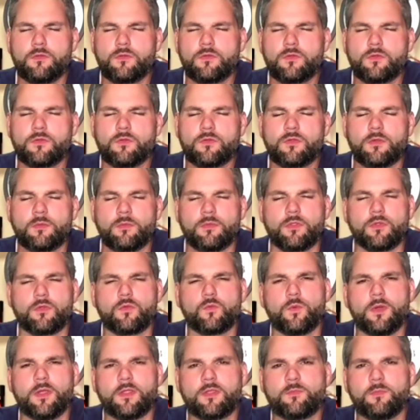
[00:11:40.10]
some of the
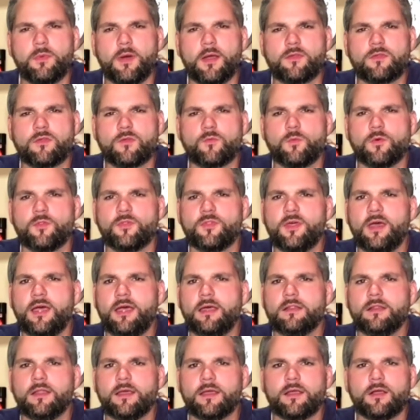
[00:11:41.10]
sweet spices with
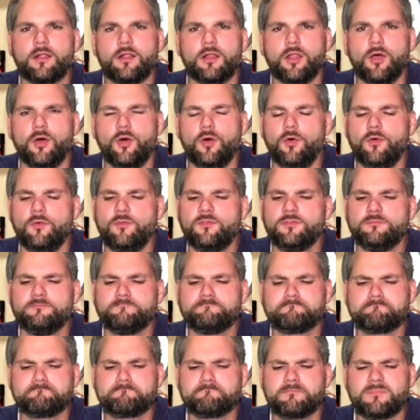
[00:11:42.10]
that, like clove.
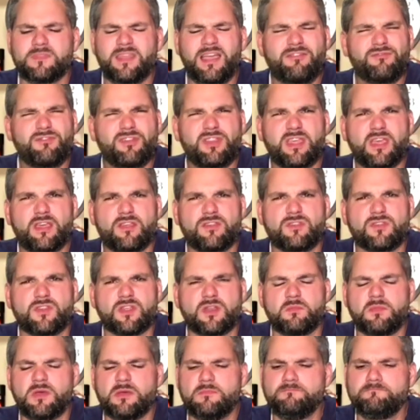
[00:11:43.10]
Not really a
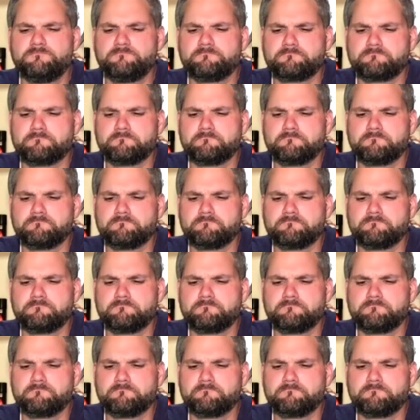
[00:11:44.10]
cinnamon.